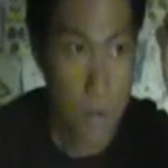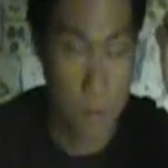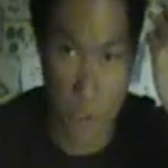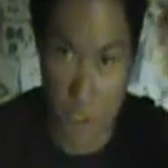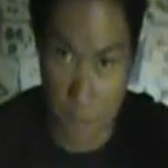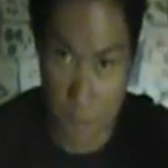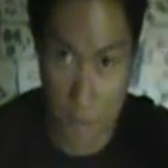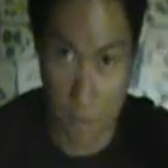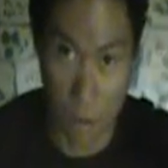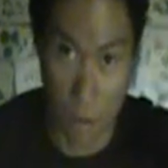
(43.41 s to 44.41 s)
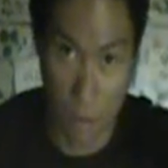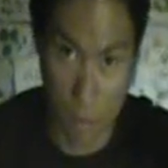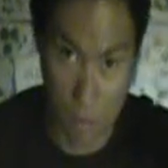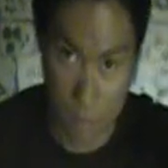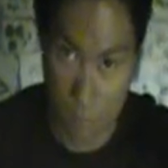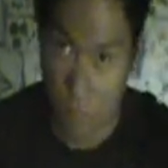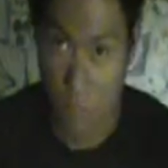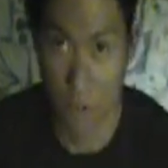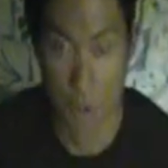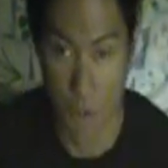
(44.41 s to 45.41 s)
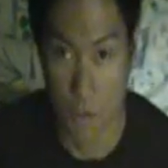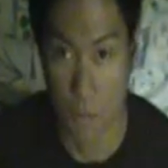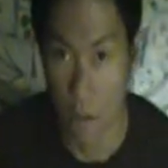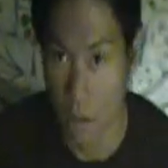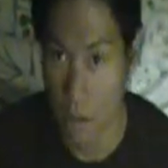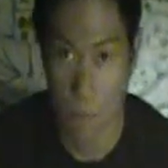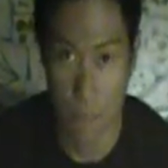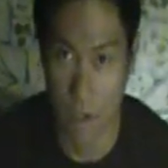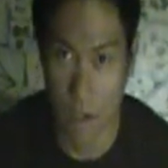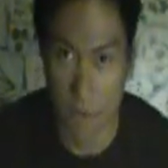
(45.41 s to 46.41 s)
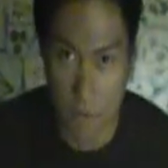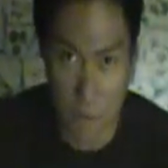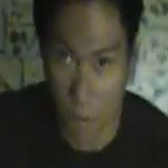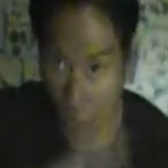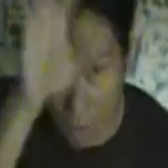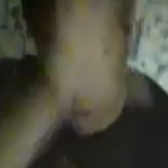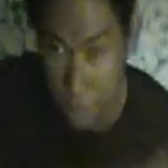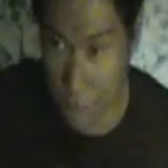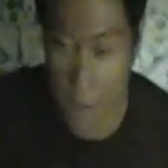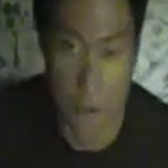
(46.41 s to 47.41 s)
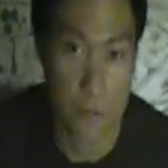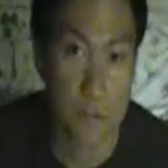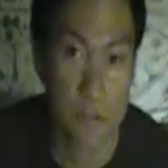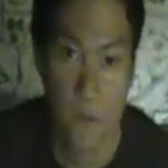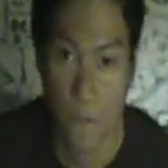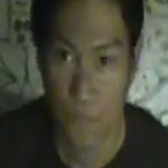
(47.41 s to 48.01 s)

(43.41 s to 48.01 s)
push-ups on the search bar and you'll see a whole lot of videos,